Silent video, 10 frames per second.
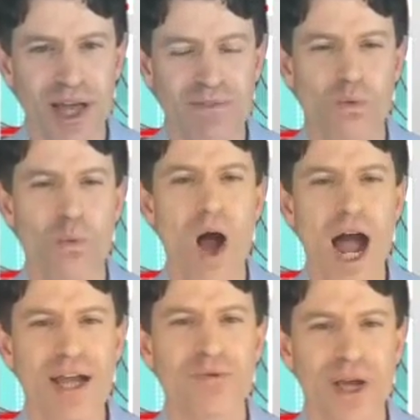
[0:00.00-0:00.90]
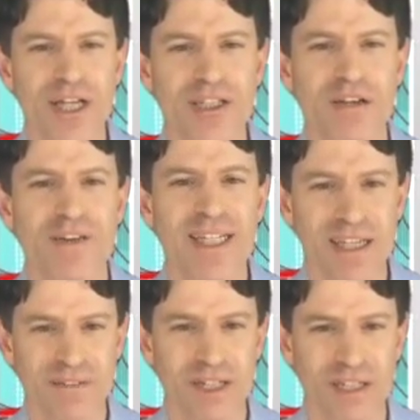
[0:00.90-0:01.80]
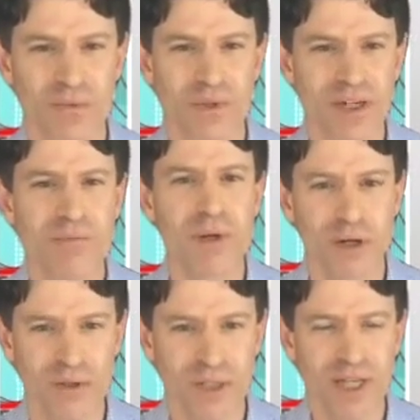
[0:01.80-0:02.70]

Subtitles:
have a wide range of activities within Abode